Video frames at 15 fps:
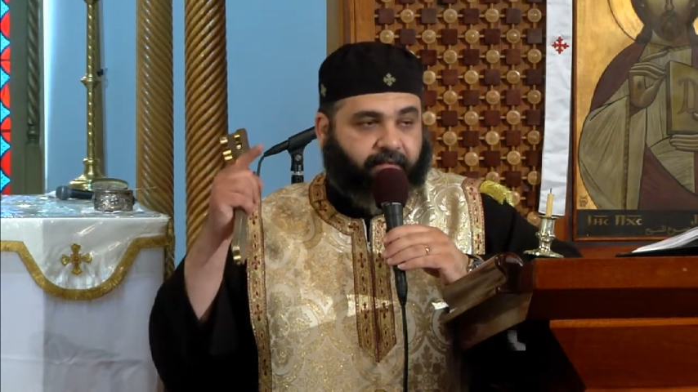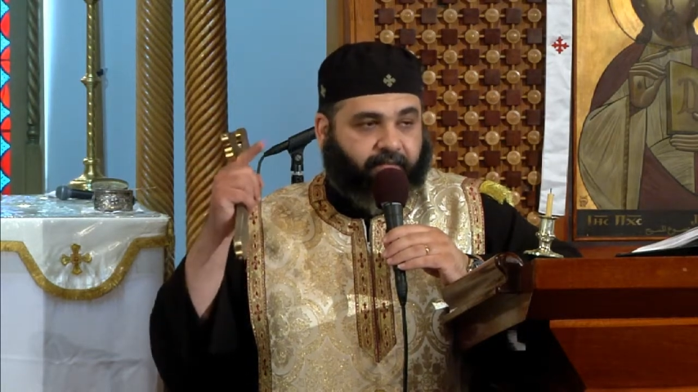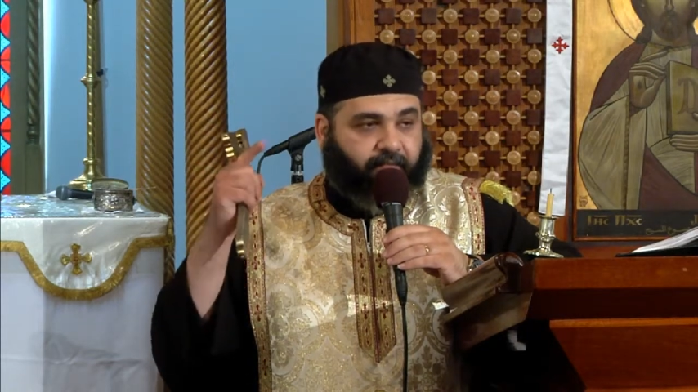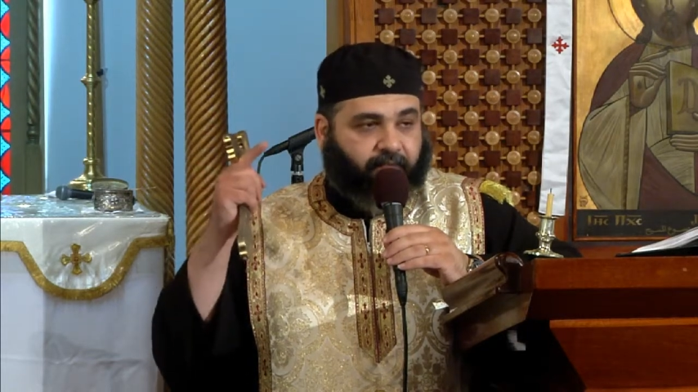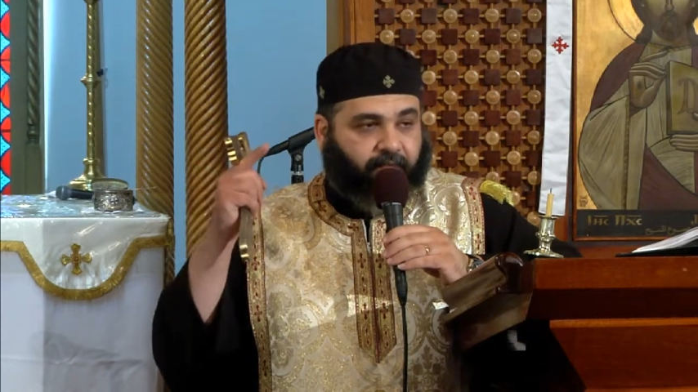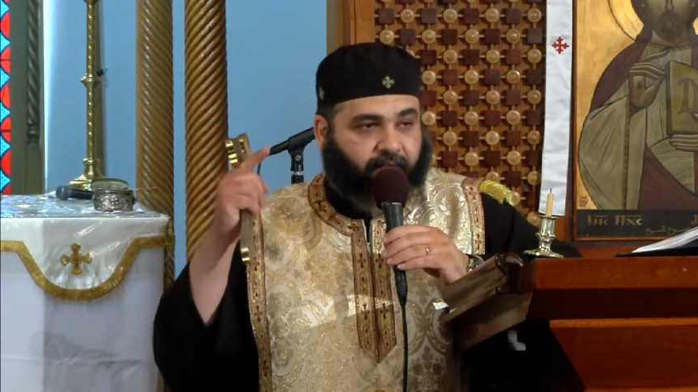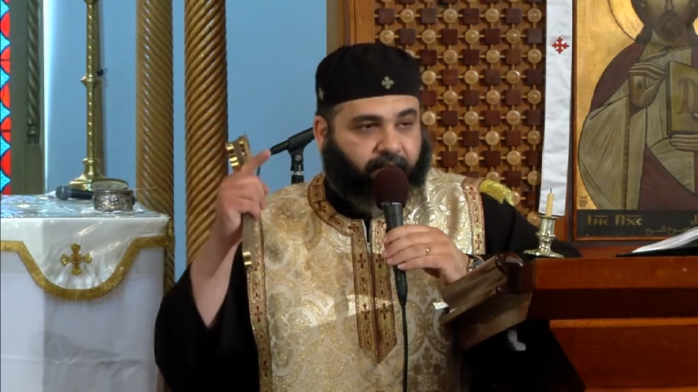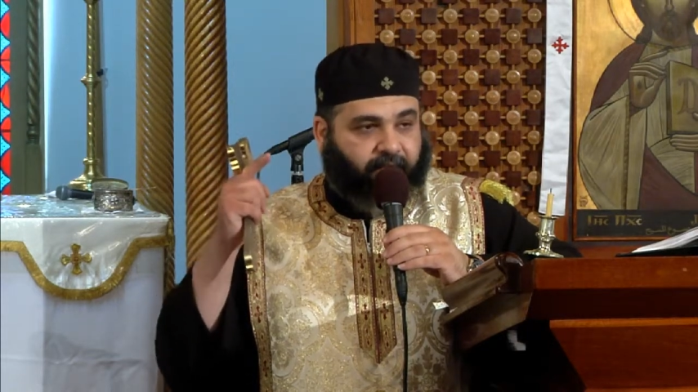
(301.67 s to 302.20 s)

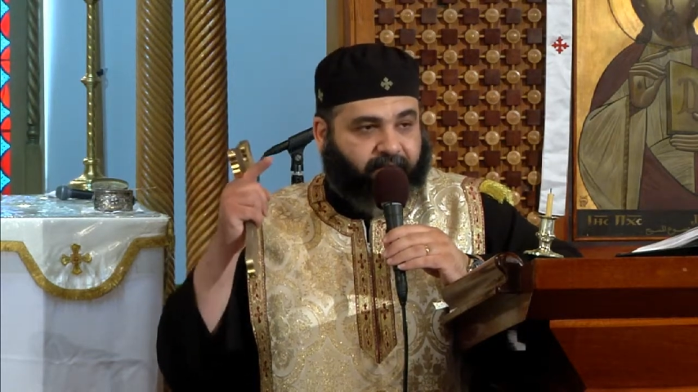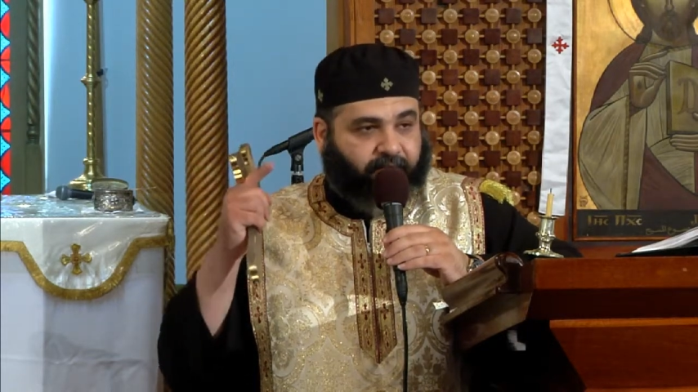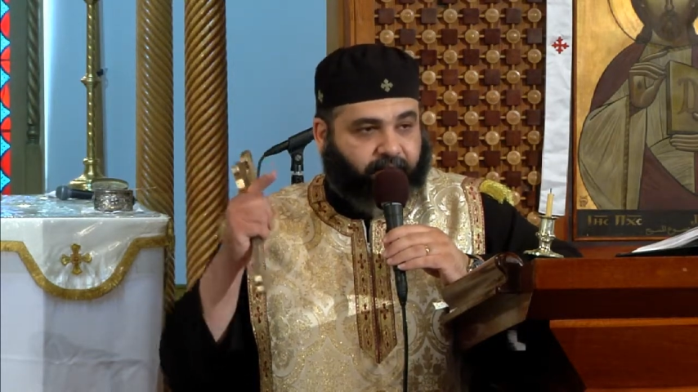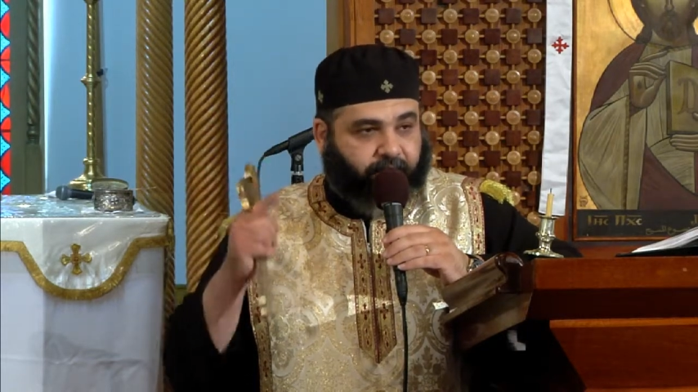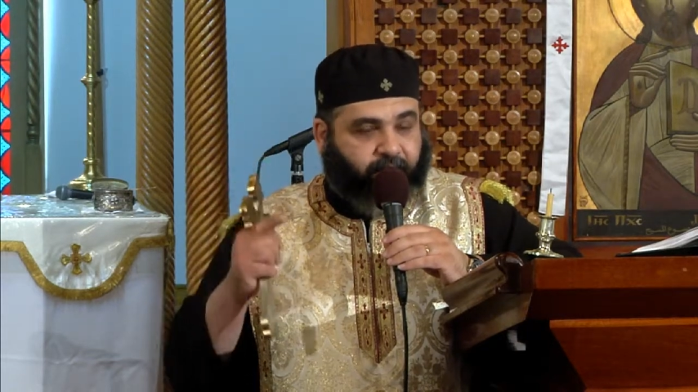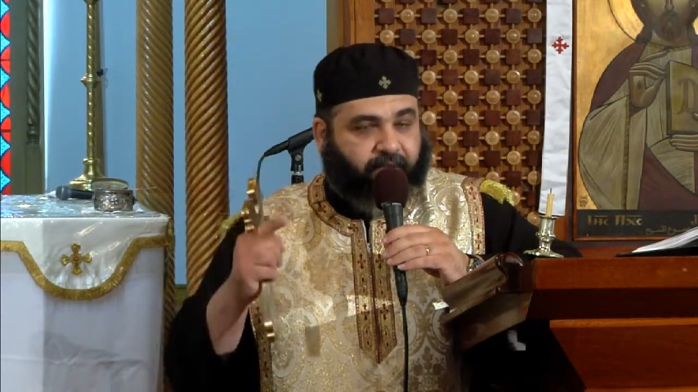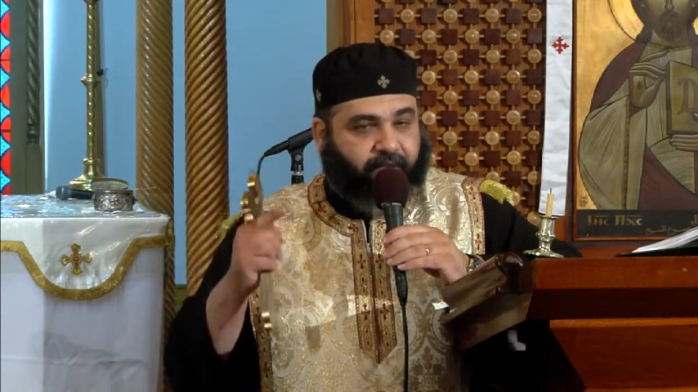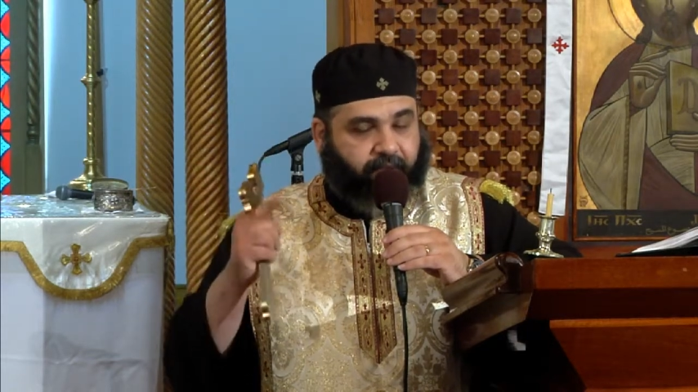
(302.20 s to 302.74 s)
for the
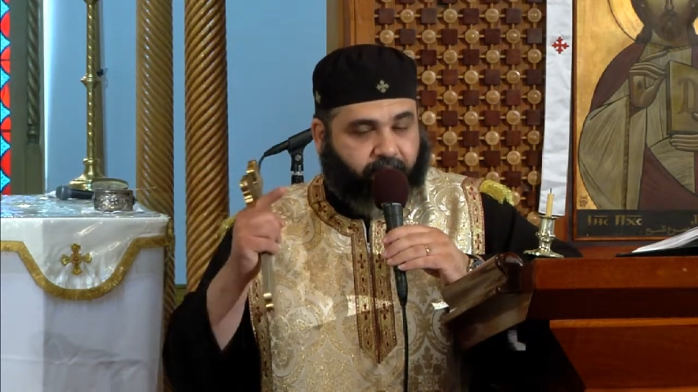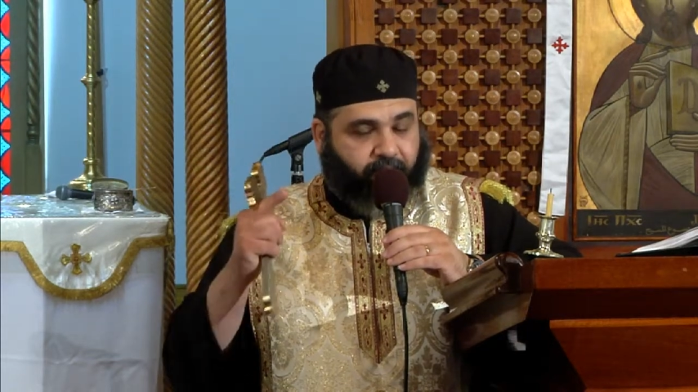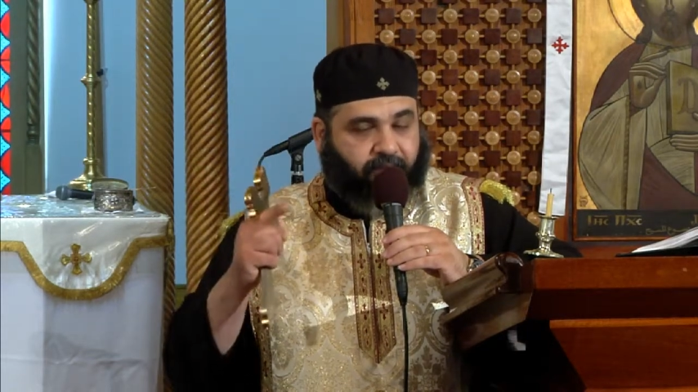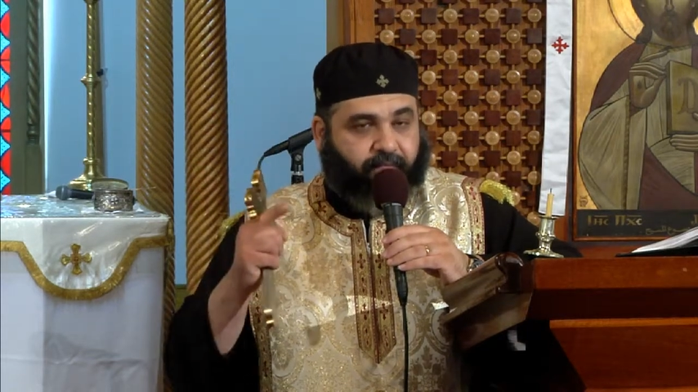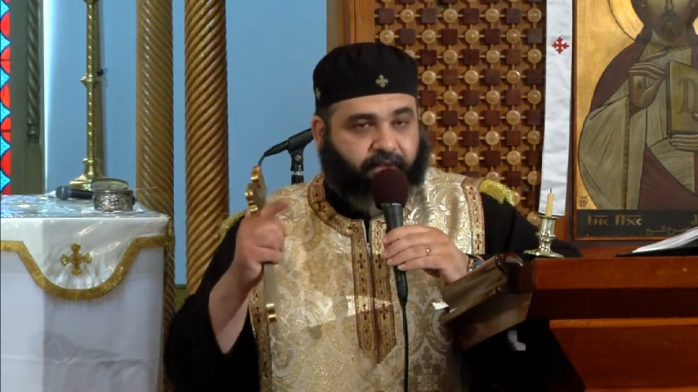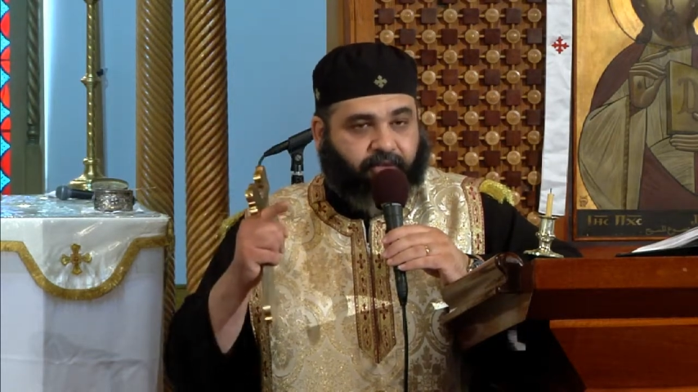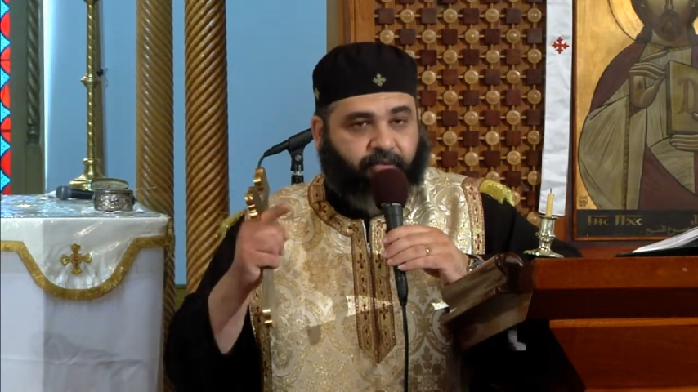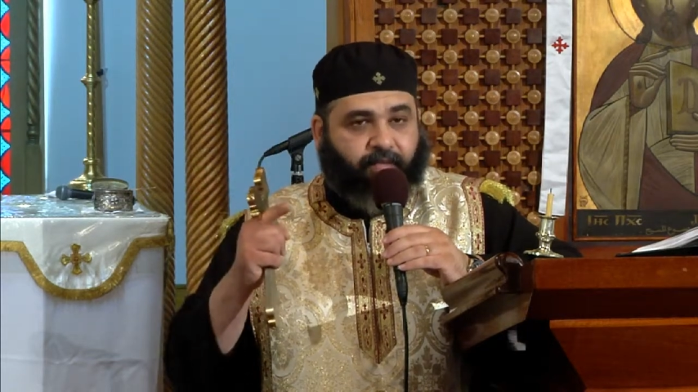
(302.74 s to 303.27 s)
matrimony, the holy
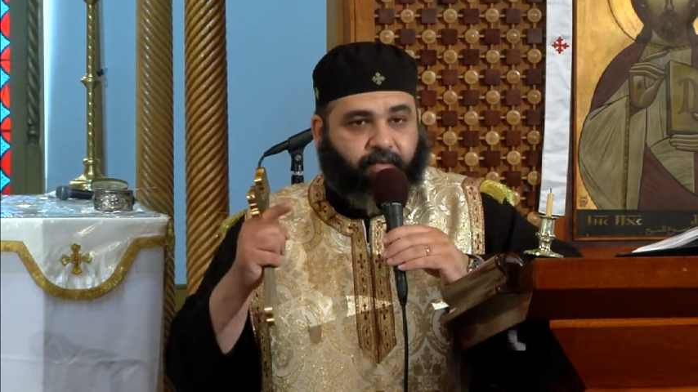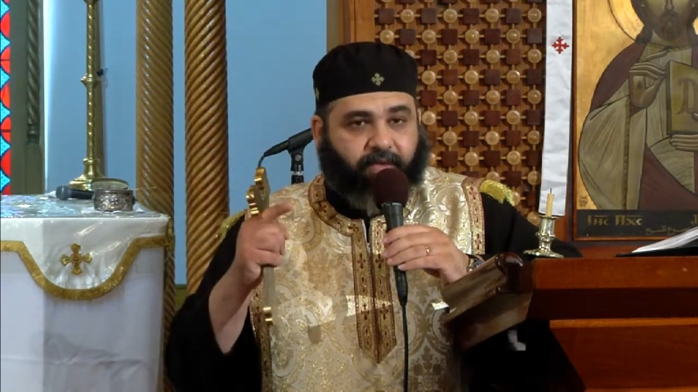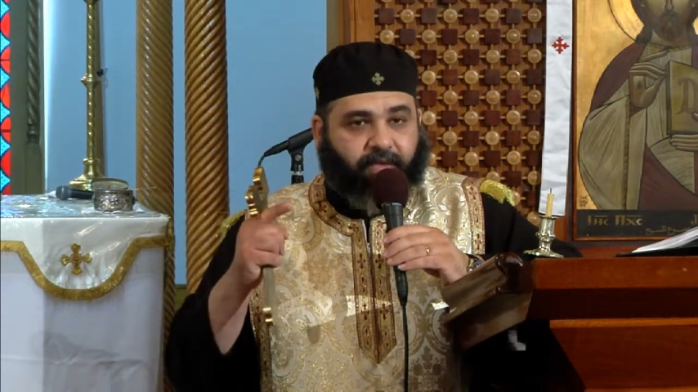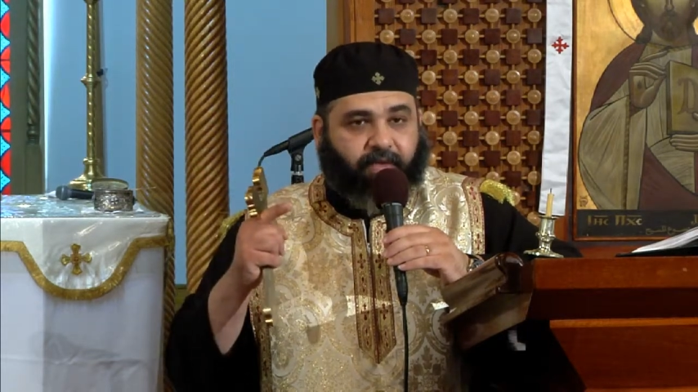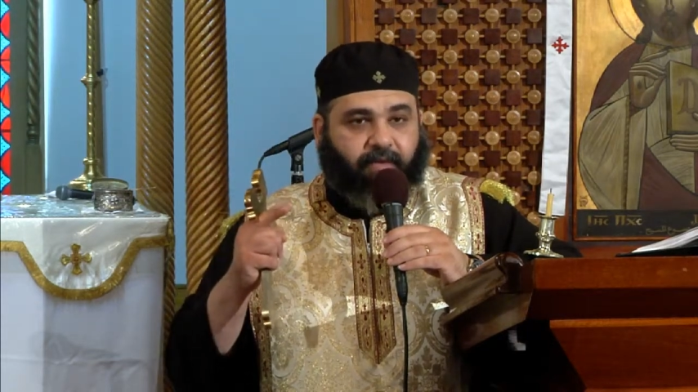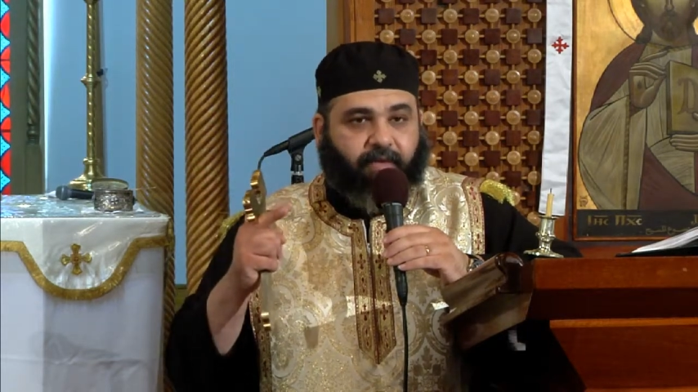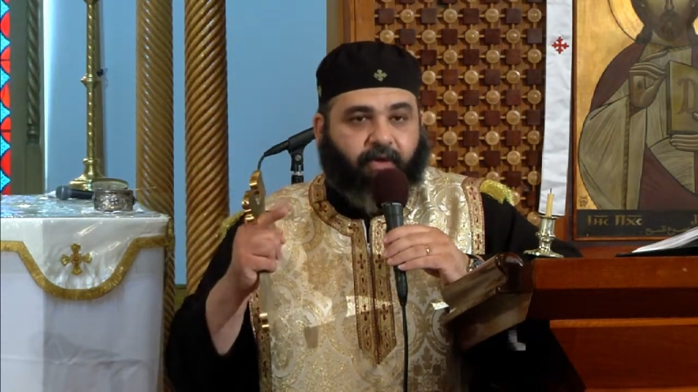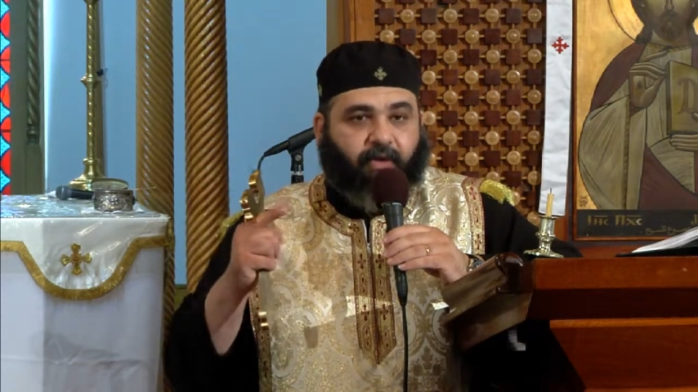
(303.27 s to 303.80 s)
matrimony,